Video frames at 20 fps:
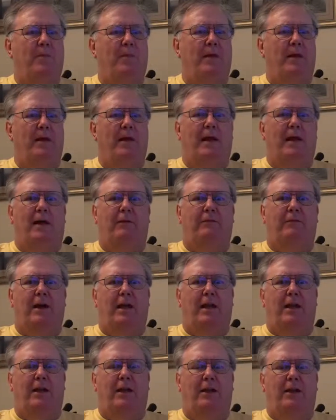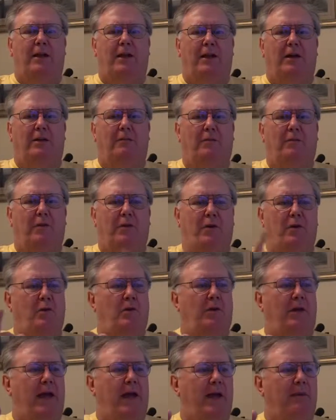I've got a new
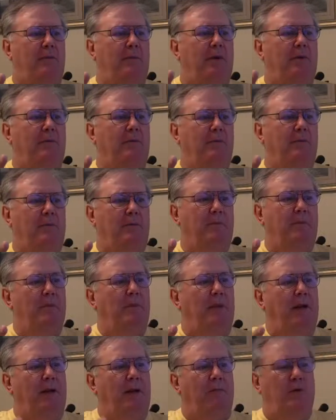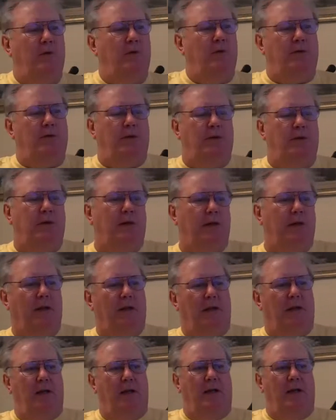camera that I'm using,
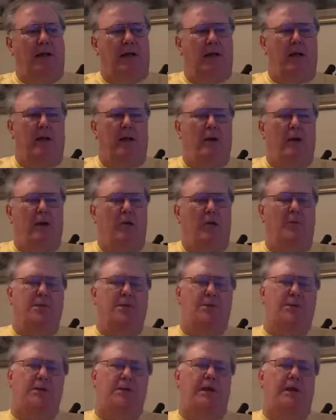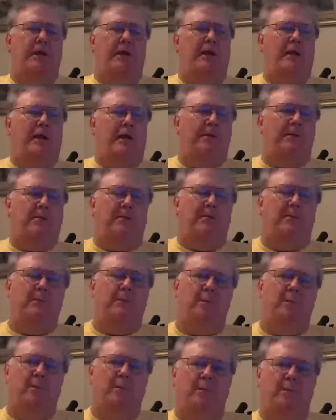and I hope it's I